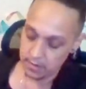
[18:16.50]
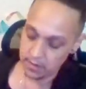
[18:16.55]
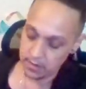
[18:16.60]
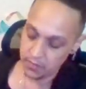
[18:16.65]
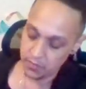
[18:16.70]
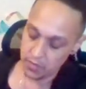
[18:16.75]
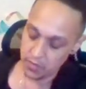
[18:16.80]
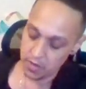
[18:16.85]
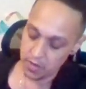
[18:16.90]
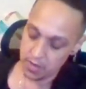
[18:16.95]

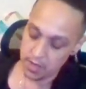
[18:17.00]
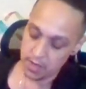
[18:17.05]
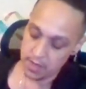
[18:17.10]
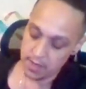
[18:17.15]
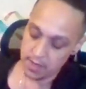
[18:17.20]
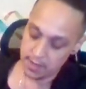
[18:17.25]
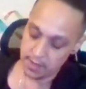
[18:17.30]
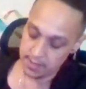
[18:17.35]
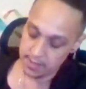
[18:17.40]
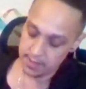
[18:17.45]

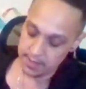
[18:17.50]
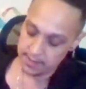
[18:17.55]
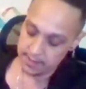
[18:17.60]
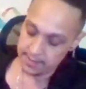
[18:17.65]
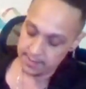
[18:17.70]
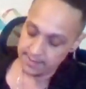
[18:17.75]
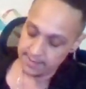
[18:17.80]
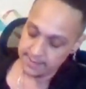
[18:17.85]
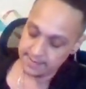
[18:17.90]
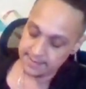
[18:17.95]
Libra.
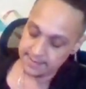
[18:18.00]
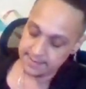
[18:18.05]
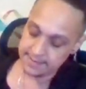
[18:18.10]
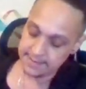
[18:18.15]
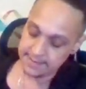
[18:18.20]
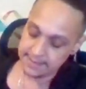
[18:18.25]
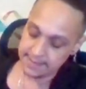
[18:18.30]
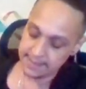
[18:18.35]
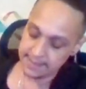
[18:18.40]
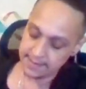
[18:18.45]

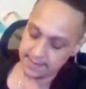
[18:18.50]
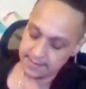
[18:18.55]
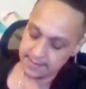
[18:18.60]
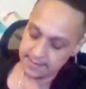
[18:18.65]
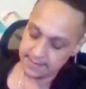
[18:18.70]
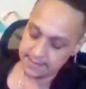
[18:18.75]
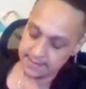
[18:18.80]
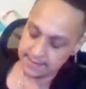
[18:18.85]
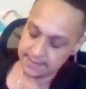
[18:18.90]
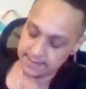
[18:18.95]

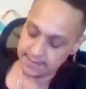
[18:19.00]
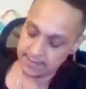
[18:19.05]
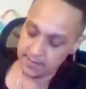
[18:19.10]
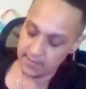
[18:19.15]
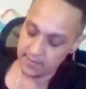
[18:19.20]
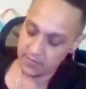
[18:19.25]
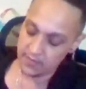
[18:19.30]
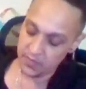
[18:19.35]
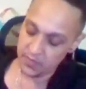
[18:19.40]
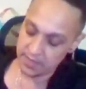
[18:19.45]

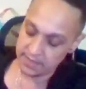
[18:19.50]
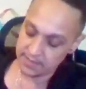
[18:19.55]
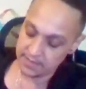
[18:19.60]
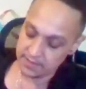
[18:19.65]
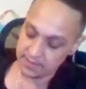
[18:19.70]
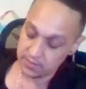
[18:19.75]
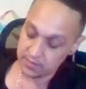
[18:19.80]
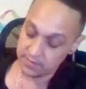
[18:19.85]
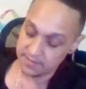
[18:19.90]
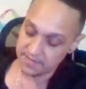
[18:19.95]
6 of
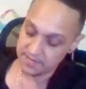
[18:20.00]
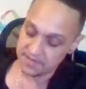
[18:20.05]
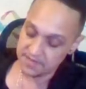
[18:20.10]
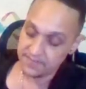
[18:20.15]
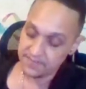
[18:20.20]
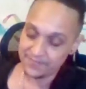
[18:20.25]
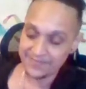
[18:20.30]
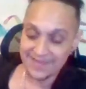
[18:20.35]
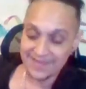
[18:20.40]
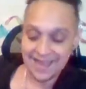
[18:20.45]
Pentacles.